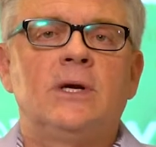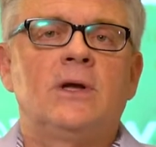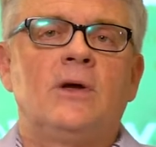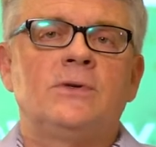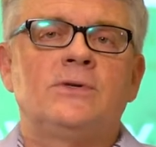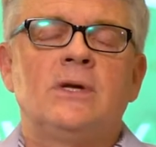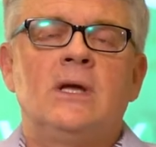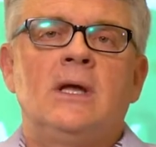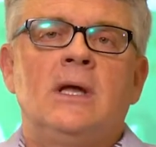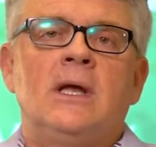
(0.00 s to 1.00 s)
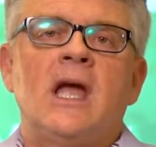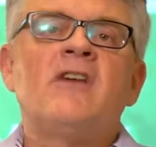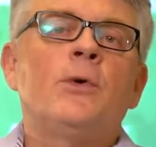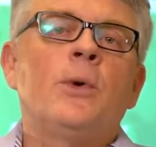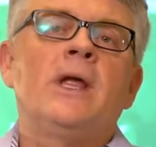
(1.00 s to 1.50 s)
because
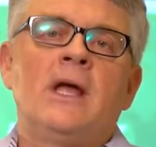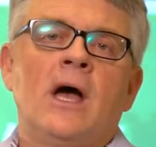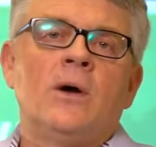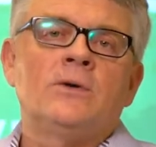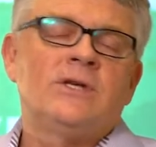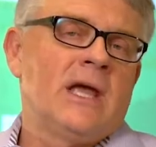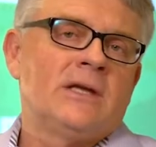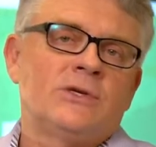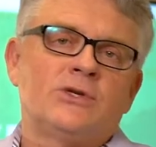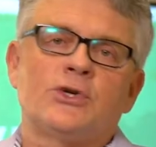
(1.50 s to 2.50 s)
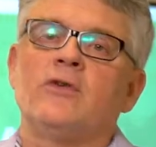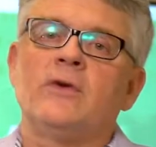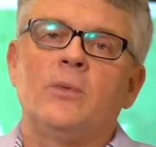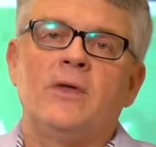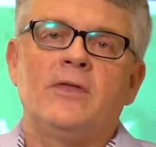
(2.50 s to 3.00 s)
everywhere he goes, he has his
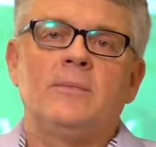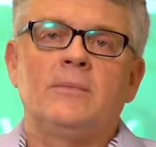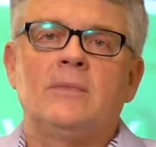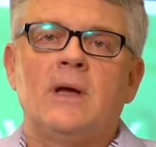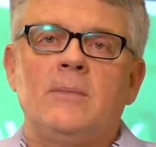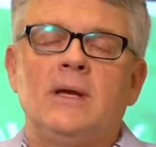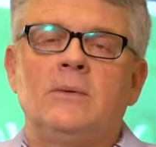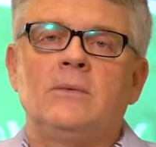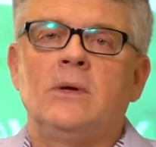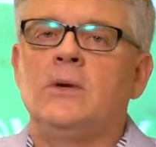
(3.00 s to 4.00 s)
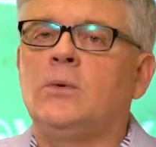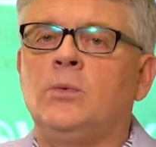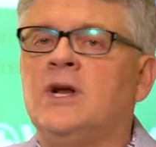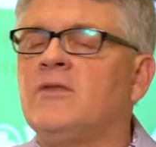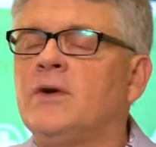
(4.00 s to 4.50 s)
servant with him. I mean,
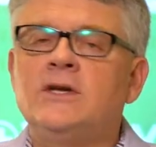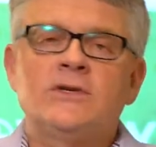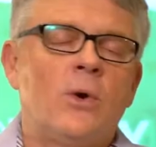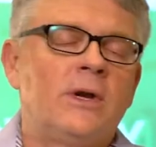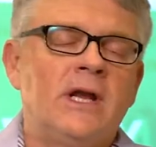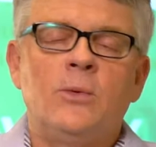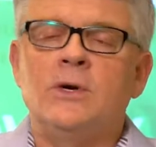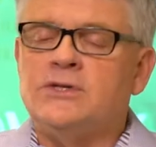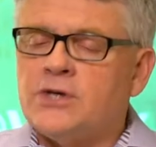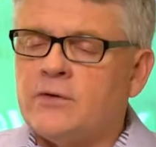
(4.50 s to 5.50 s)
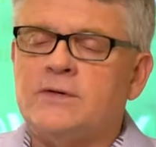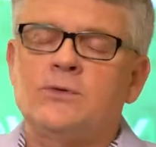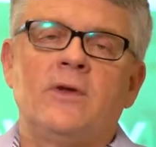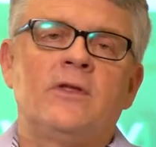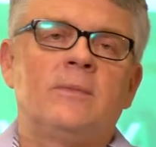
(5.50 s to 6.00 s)
whenever he's going anywhere, his
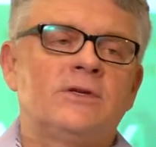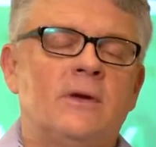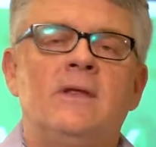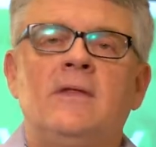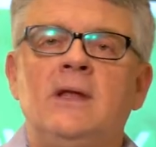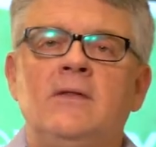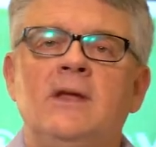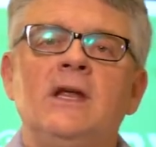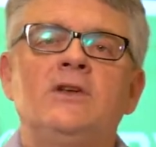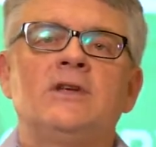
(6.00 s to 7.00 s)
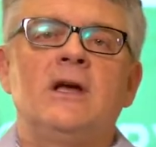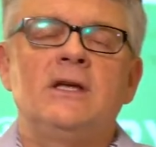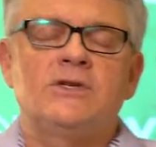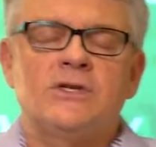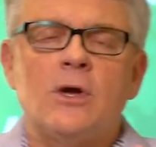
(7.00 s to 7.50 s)
servant's with him. And then
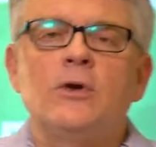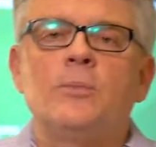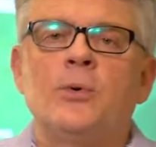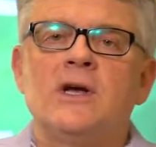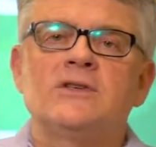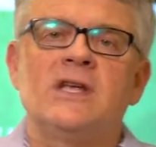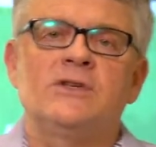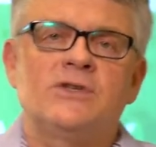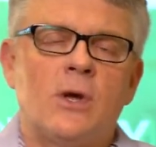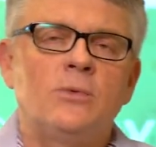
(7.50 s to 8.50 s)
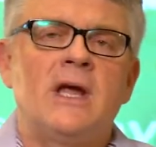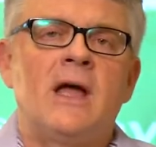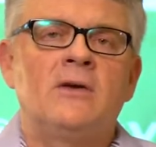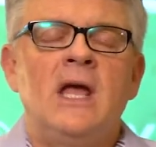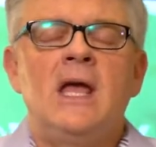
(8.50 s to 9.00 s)
he's so depressed, he's so
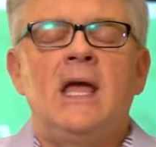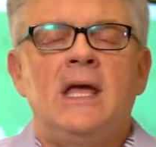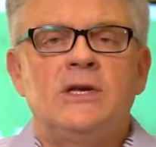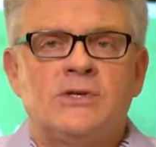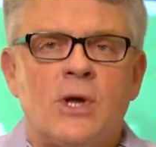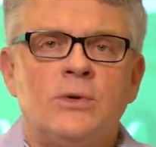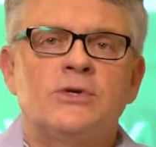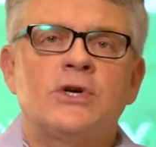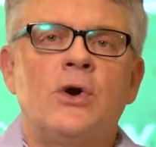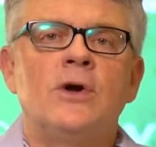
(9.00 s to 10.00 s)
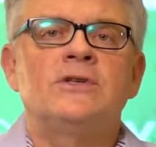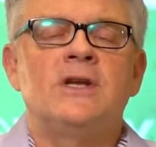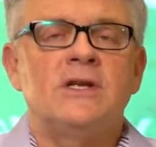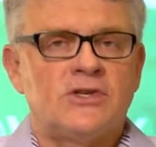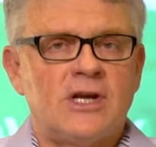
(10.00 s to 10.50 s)
down, he's so discouraged,
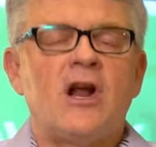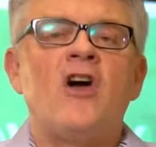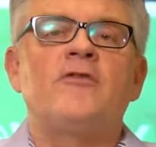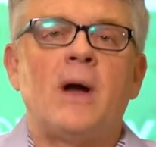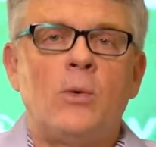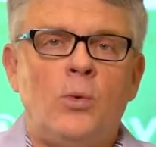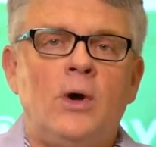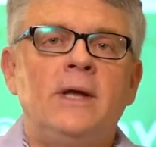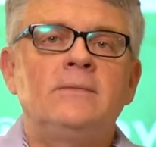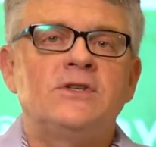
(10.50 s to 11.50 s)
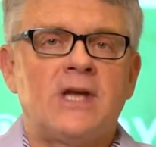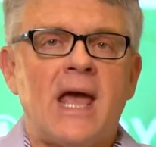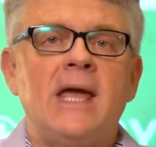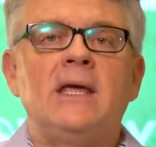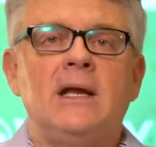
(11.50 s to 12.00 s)
and it's set off by one
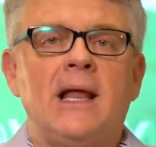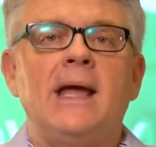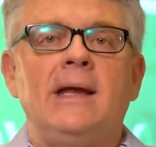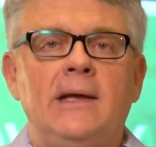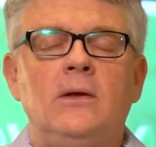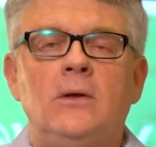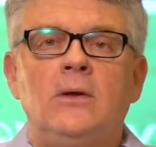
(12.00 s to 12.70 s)
skanky lady